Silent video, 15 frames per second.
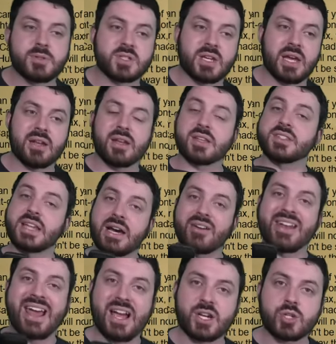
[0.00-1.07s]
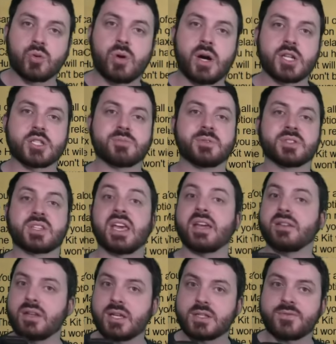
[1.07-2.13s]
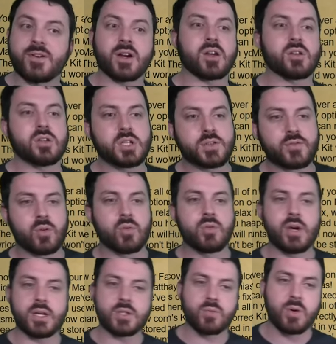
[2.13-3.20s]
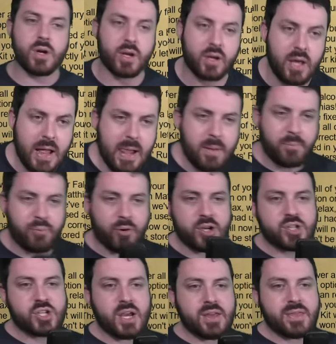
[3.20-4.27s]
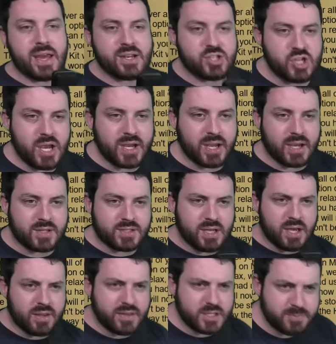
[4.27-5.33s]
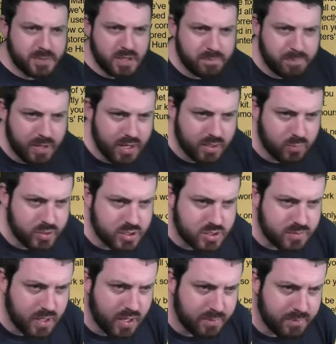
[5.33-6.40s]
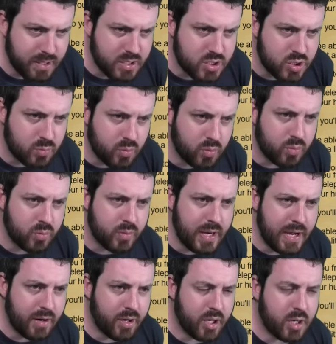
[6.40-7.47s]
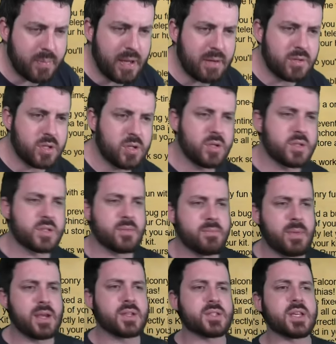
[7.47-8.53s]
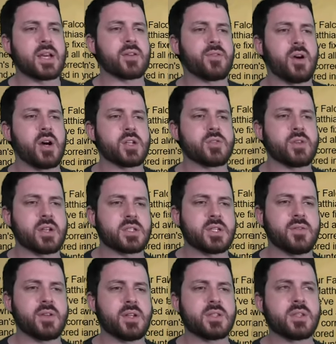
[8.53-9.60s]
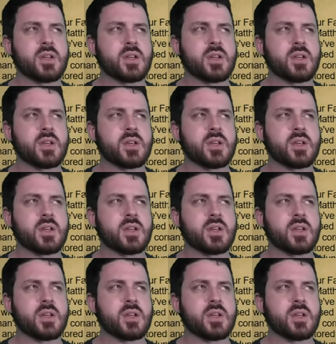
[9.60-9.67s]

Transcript: Kit is now an actual Huntsman's Kit. It's fucking useful. Nice work. Appreciate that, Jagex. Uh, there's been a bug which uh, means you will now only be able to use the meat sack for hunter activities.